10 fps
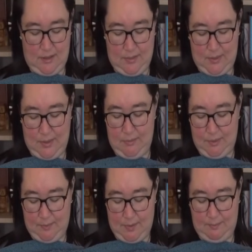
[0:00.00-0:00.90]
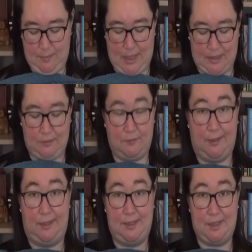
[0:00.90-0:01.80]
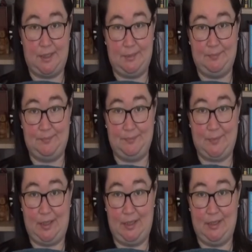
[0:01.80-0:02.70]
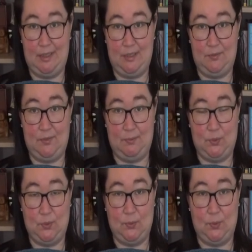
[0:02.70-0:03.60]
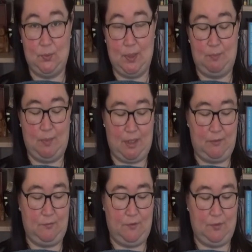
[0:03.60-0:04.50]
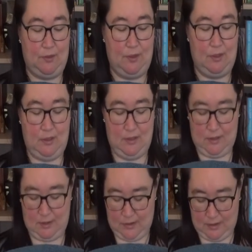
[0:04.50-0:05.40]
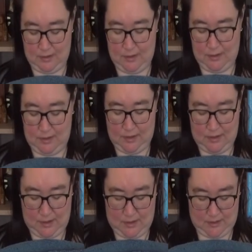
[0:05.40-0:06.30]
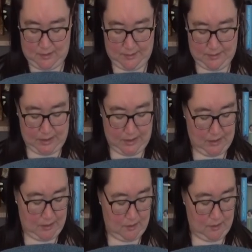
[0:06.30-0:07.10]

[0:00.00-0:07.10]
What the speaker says: when I ripped back the final time, I didn't rip all the way back for the